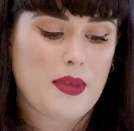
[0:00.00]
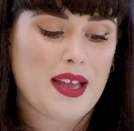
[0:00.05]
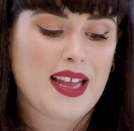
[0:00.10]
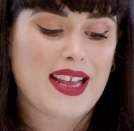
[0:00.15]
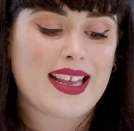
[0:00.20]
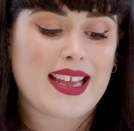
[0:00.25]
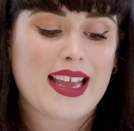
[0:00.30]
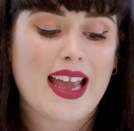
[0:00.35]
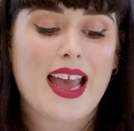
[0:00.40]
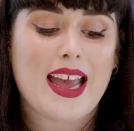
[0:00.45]

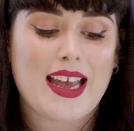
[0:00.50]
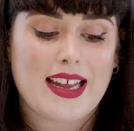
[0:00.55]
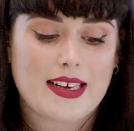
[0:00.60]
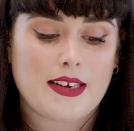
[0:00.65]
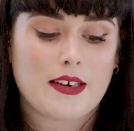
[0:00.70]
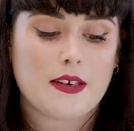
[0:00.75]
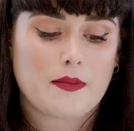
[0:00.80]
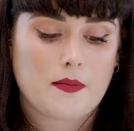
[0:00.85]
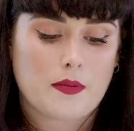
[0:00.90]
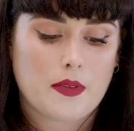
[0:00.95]

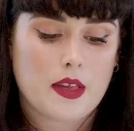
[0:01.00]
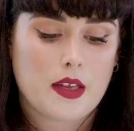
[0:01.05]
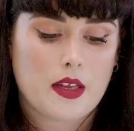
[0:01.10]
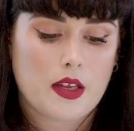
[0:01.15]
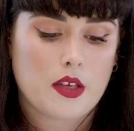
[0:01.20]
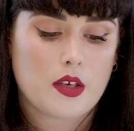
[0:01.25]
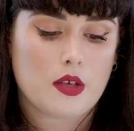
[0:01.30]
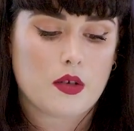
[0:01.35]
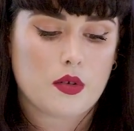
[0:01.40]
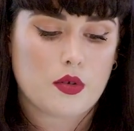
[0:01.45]
Again,
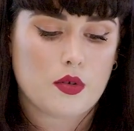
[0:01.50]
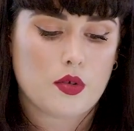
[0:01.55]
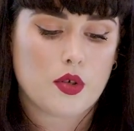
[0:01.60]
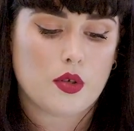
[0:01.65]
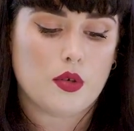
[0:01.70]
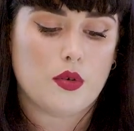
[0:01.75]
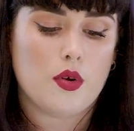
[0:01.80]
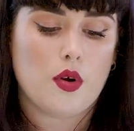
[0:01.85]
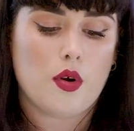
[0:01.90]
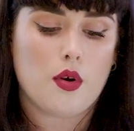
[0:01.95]

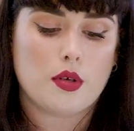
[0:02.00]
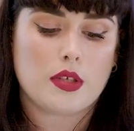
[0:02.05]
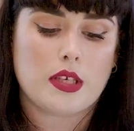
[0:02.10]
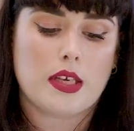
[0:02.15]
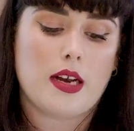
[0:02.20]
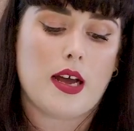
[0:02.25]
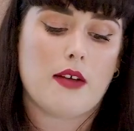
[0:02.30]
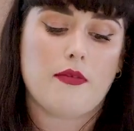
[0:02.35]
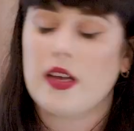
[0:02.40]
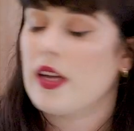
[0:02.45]
you'll note,
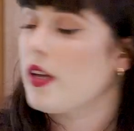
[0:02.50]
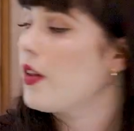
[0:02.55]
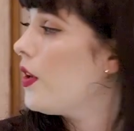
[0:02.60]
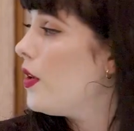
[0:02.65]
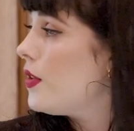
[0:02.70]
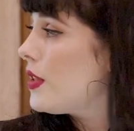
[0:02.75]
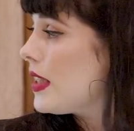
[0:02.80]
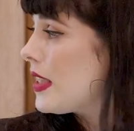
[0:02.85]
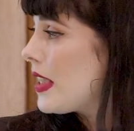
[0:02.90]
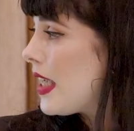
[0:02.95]
and I've
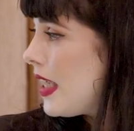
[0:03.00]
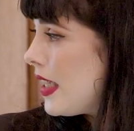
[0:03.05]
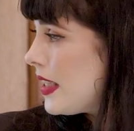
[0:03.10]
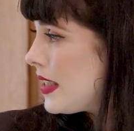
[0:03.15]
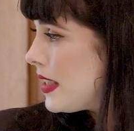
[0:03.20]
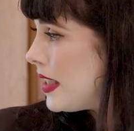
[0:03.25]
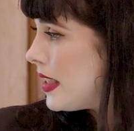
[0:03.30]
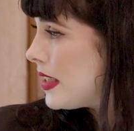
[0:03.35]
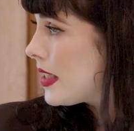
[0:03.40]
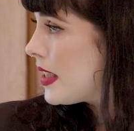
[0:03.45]
included
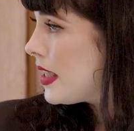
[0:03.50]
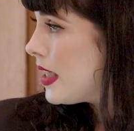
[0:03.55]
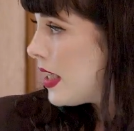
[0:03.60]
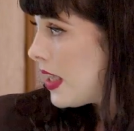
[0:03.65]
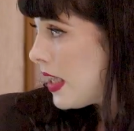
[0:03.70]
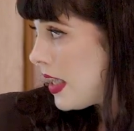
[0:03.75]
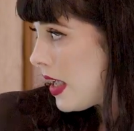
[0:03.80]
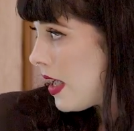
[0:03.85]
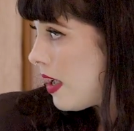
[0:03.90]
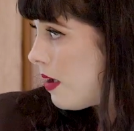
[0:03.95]
cases,
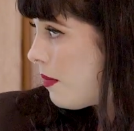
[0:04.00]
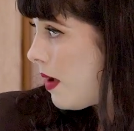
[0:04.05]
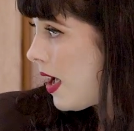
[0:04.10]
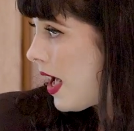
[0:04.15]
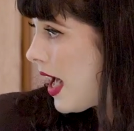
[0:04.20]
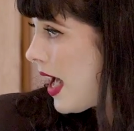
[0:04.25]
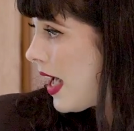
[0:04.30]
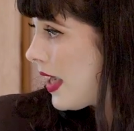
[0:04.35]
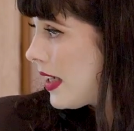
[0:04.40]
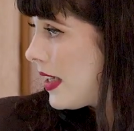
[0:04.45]

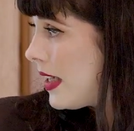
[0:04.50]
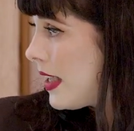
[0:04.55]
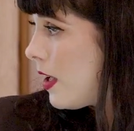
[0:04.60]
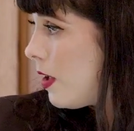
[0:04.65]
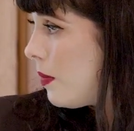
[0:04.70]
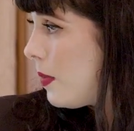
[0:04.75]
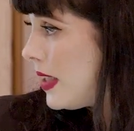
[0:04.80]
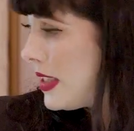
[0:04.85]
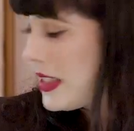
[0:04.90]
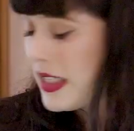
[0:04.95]
Hackney
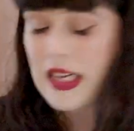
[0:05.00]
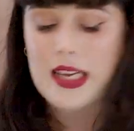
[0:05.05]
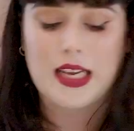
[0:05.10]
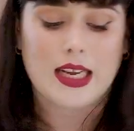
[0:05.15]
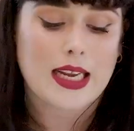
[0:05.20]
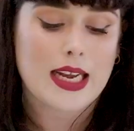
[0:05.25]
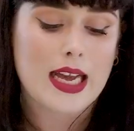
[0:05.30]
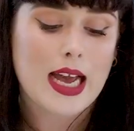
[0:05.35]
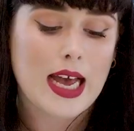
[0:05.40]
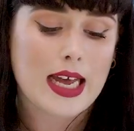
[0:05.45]
LBC
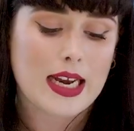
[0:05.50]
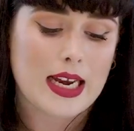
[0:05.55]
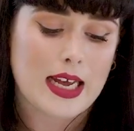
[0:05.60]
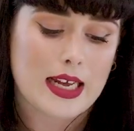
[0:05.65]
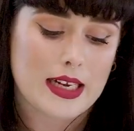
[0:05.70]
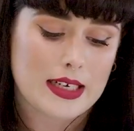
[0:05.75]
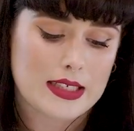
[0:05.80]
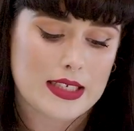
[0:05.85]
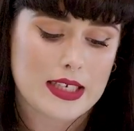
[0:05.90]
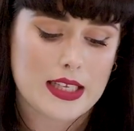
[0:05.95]
and
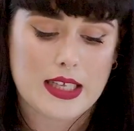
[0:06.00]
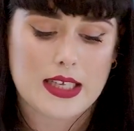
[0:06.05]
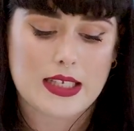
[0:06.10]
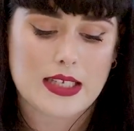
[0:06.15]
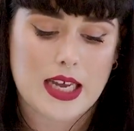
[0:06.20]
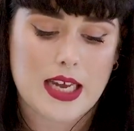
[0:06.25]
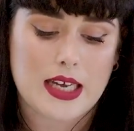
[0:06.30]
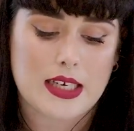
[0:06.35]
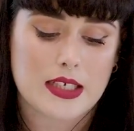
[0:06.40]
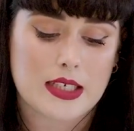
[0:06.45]
Canaan to this
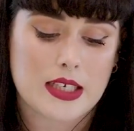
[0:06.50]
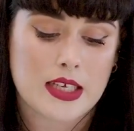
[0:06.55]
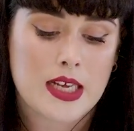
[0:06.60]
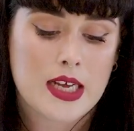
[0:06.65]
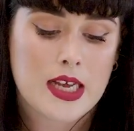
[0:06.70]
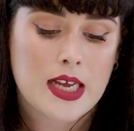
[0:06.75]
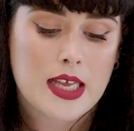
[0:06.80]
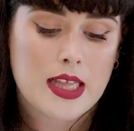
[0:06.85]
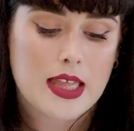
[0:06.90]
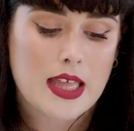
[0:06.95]
end,
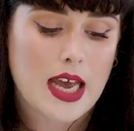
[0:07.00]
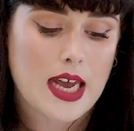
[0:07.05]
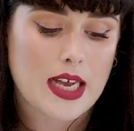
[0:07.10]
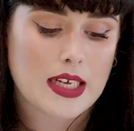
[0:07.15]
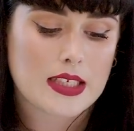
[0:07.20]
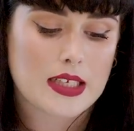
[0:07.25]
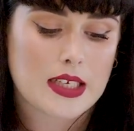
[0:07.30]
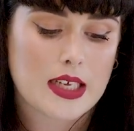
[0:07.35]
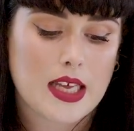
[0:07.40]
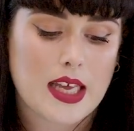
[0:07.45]

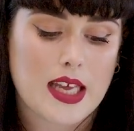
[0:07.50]
that